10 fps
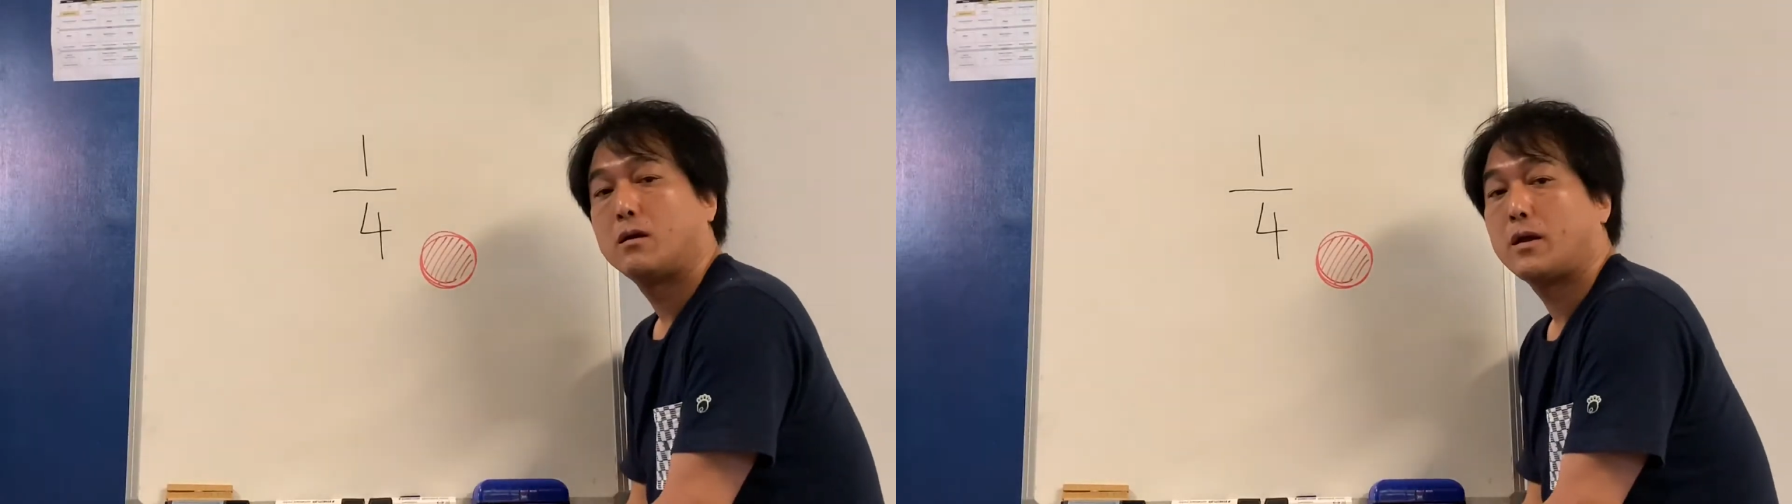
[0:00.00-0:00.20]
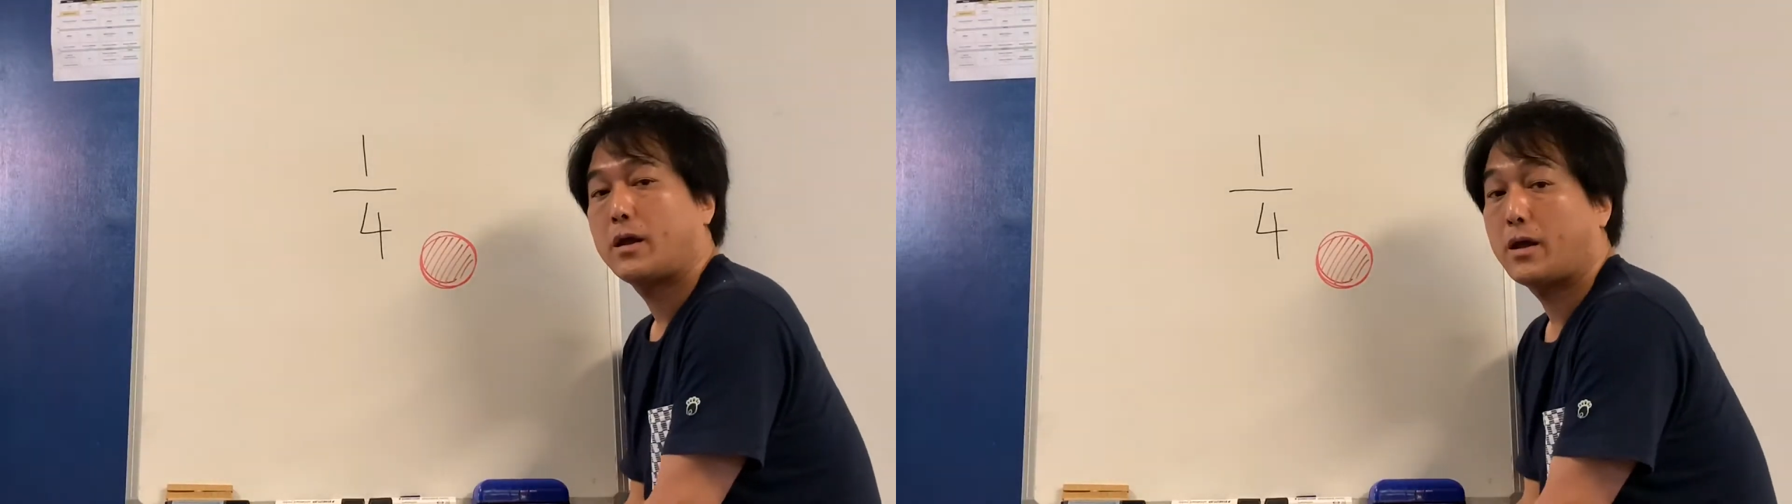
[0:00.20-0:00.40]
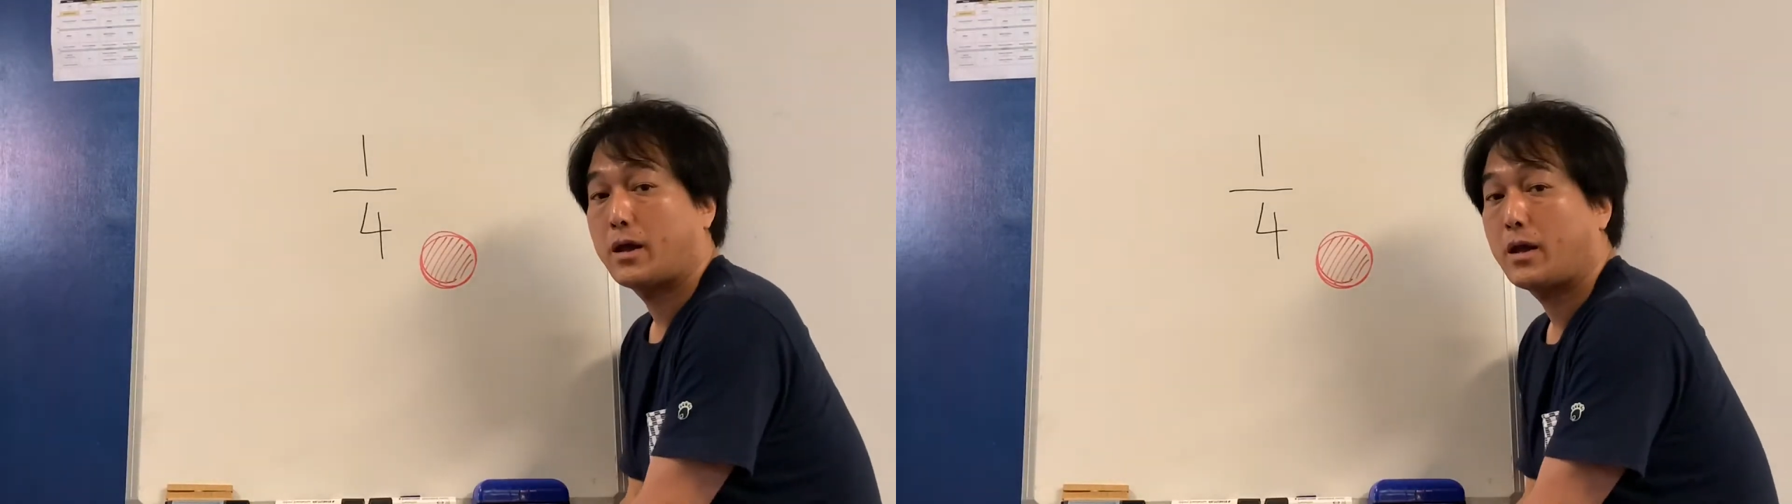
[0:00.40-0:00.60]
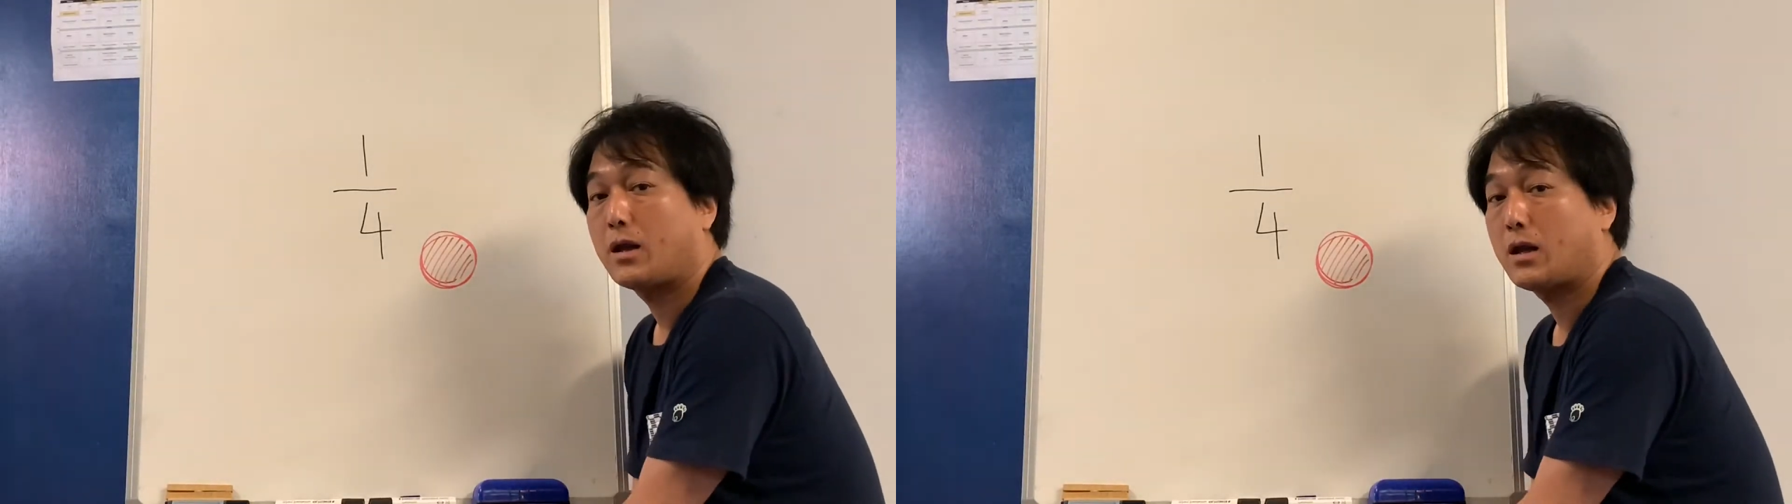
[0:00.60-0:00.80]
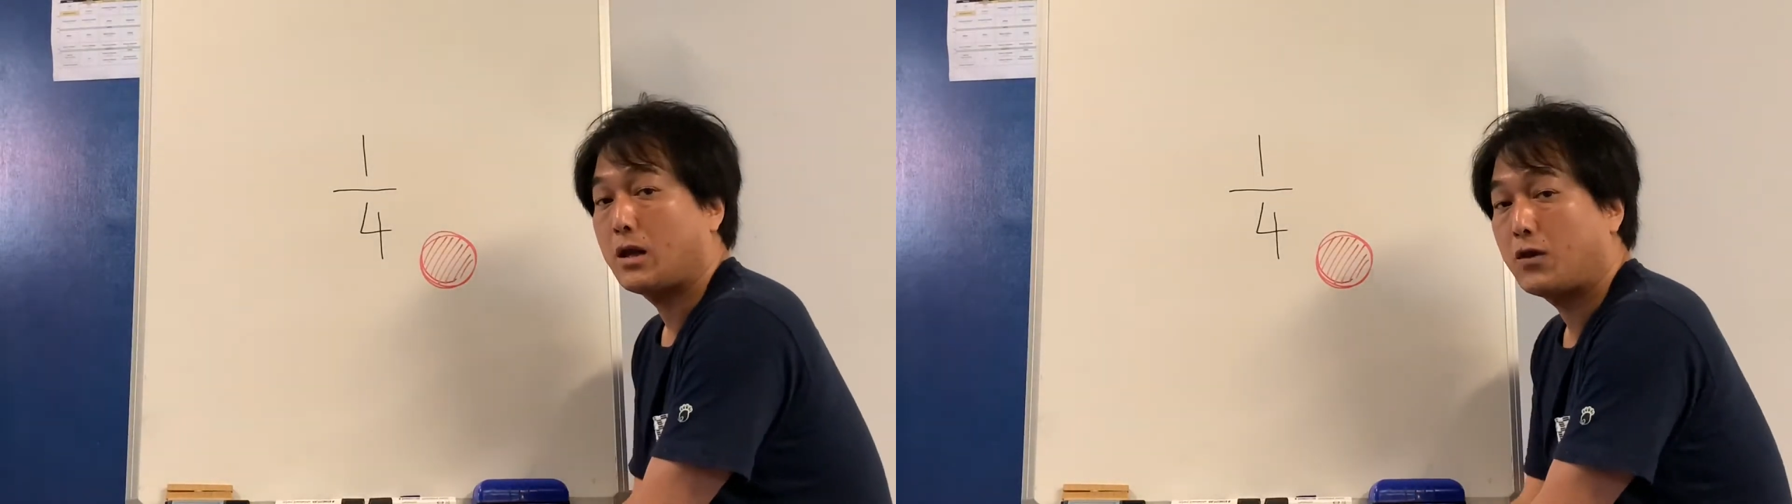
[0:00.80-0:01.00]

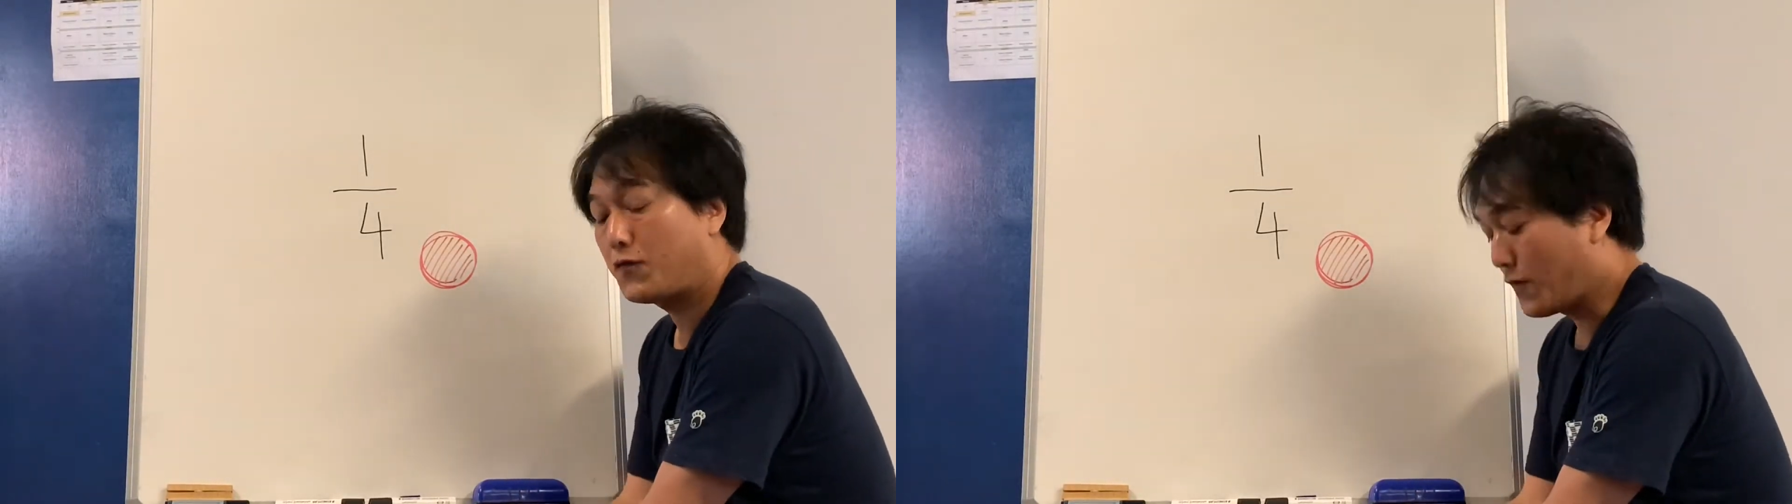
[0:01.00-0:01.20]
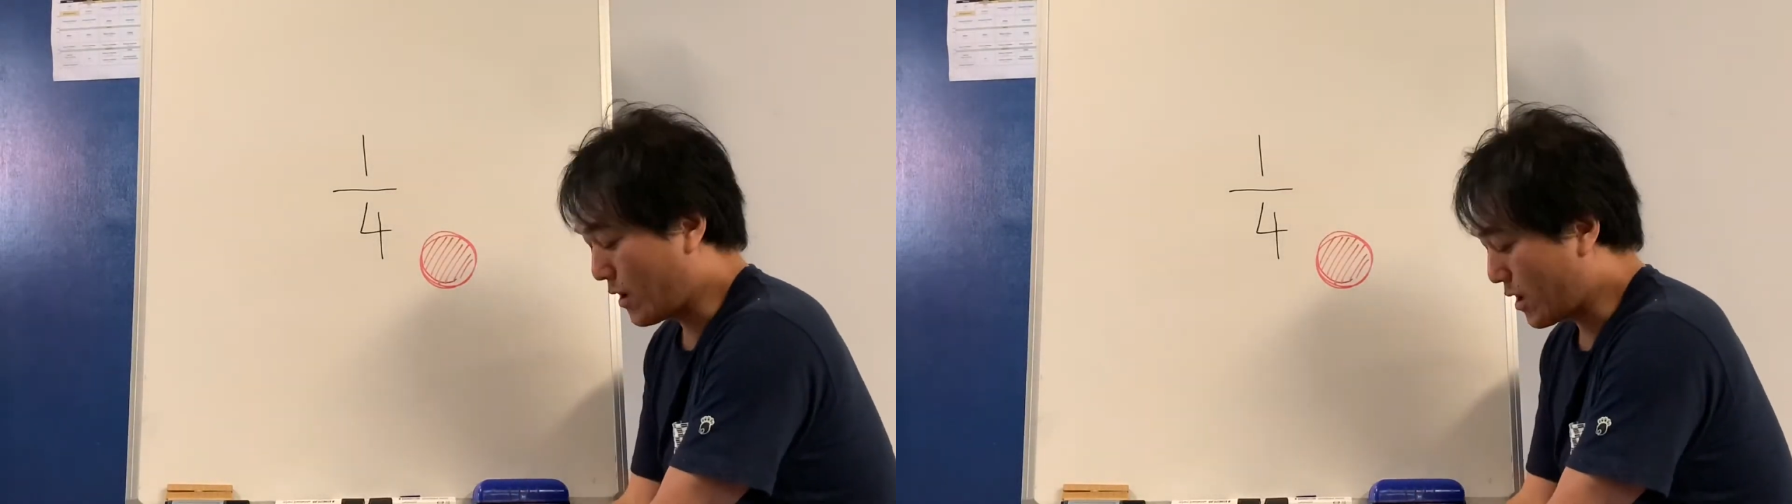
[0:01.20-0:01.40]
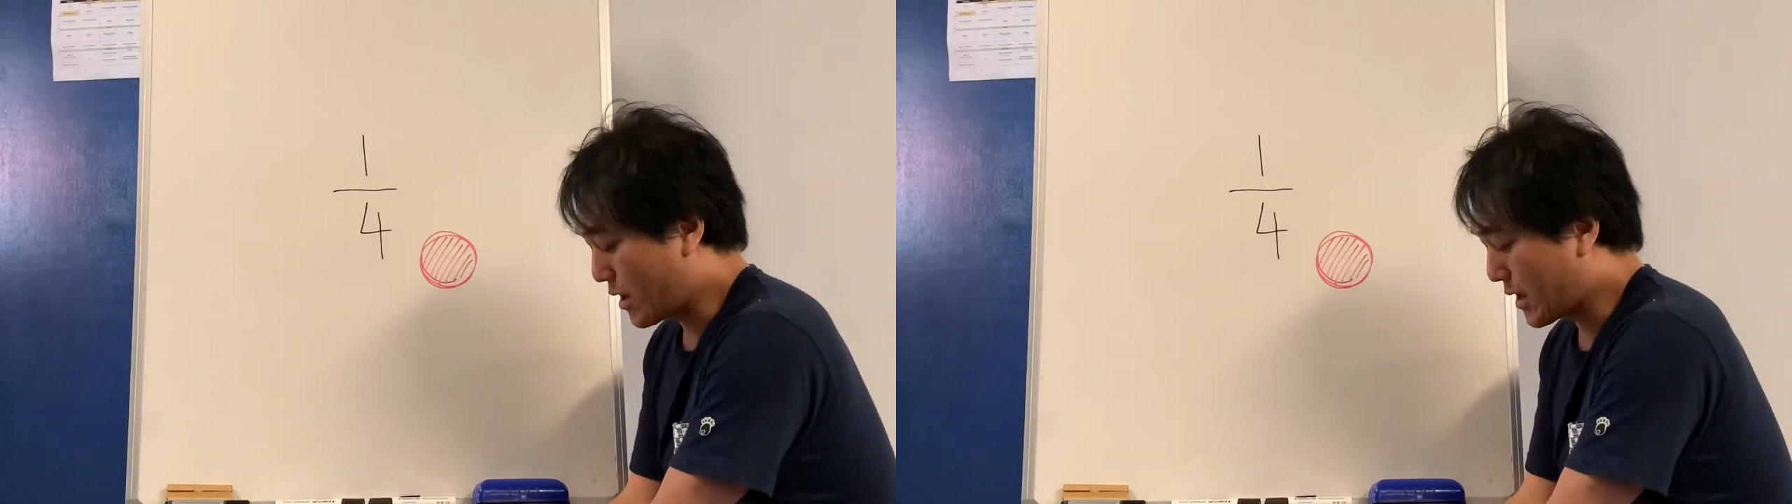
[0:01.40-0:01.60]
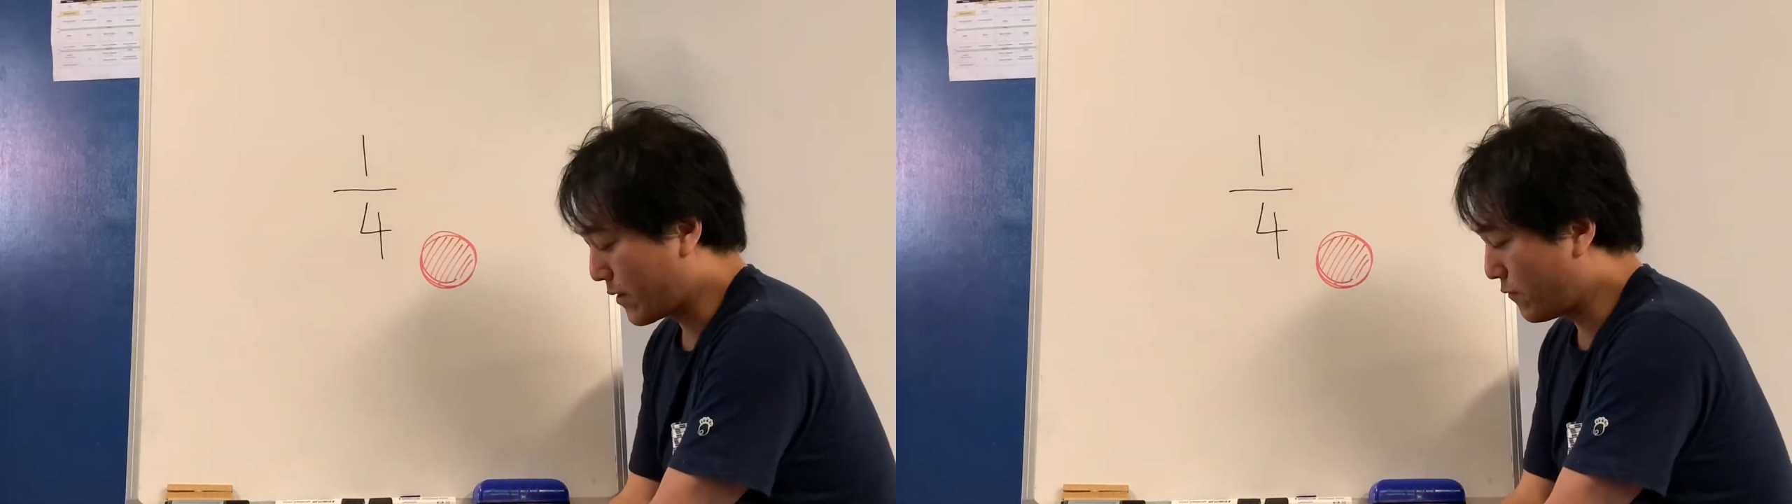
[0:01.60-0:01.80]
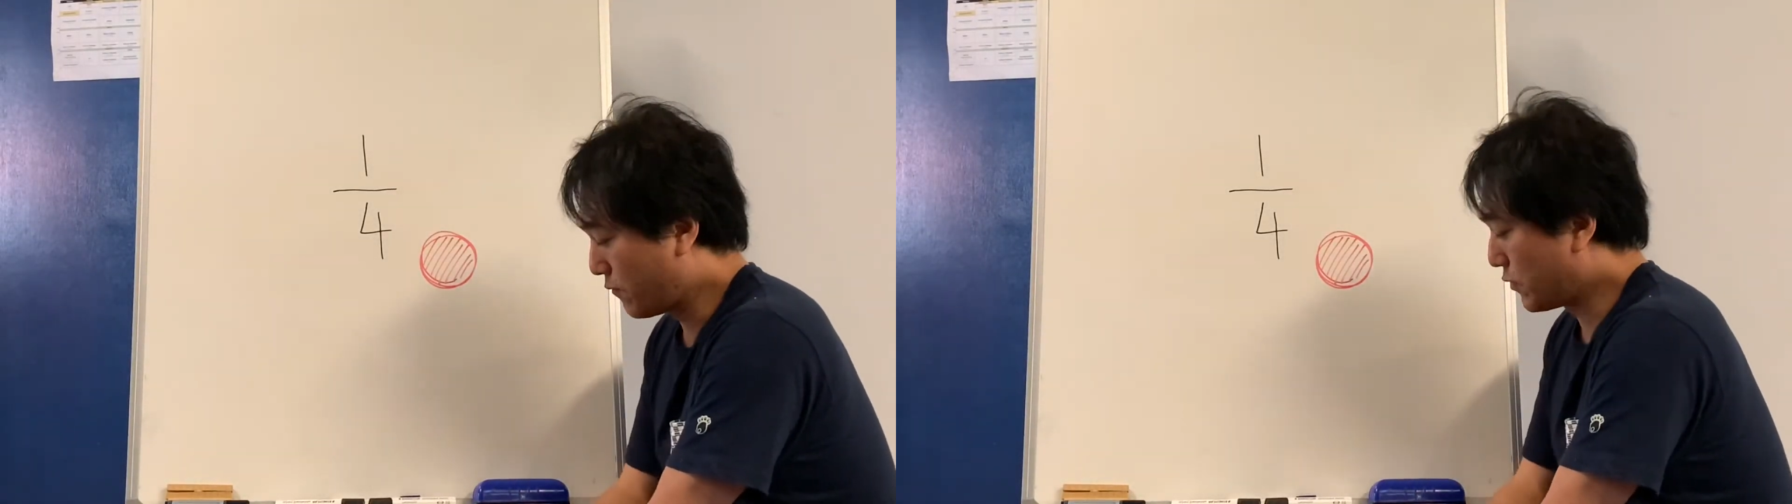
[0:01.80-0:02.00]
And if I
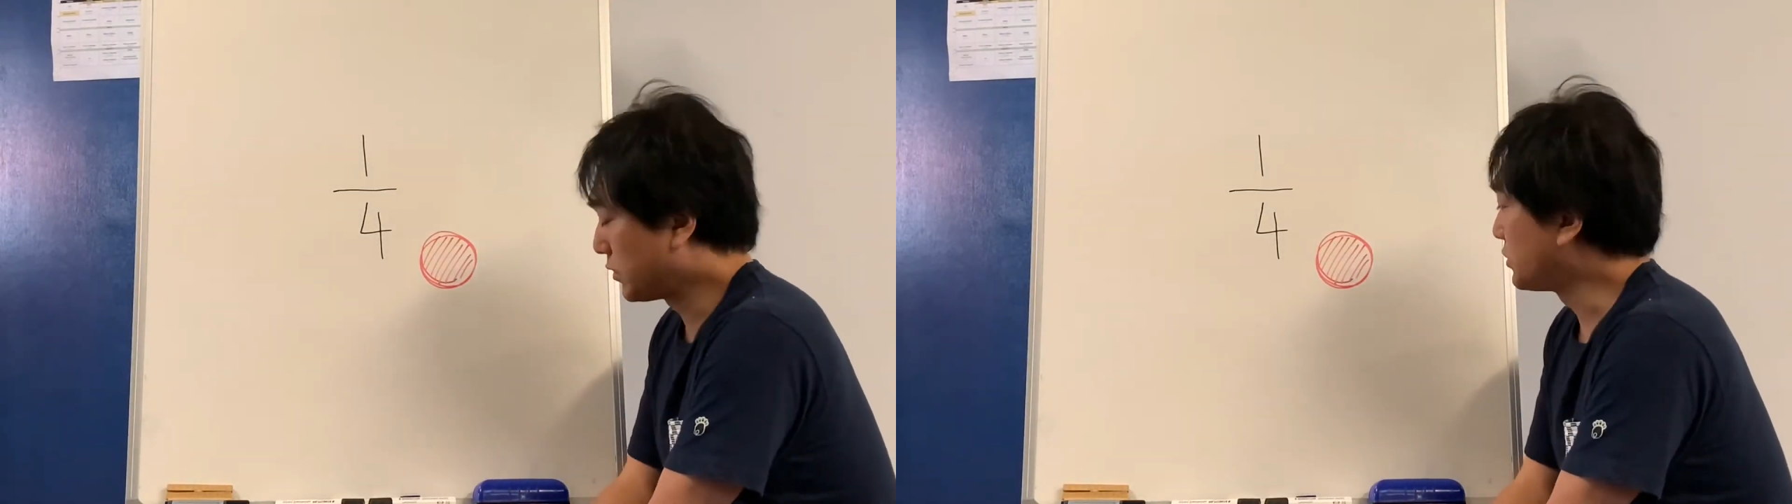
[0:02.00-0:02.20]
want